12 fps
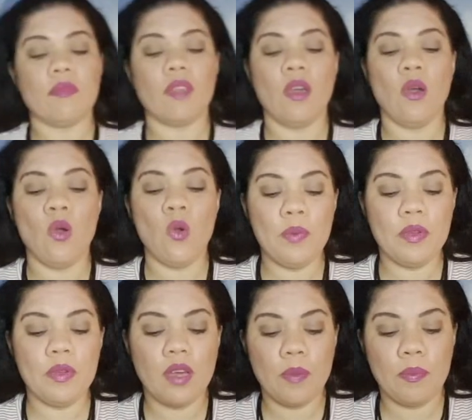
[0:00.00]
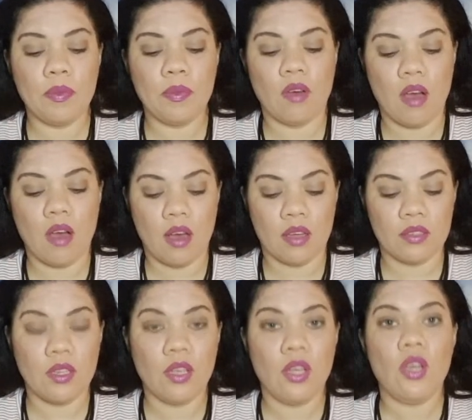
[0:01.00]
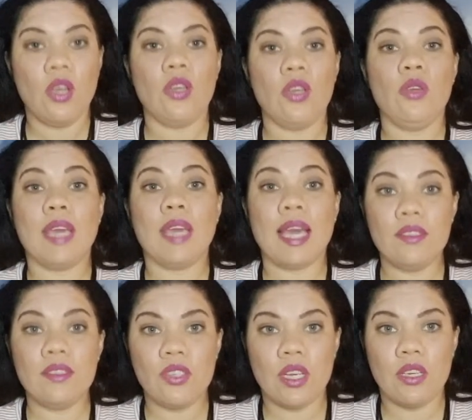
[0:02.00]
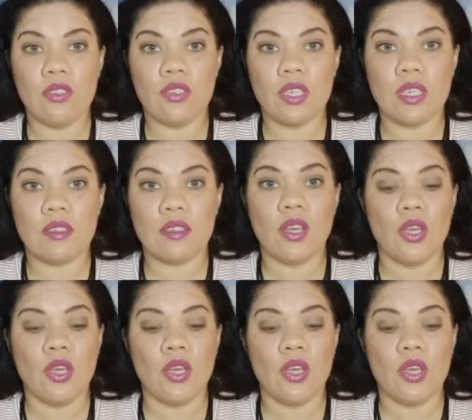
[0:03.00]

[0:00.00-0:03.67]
open up your heart. You can change it.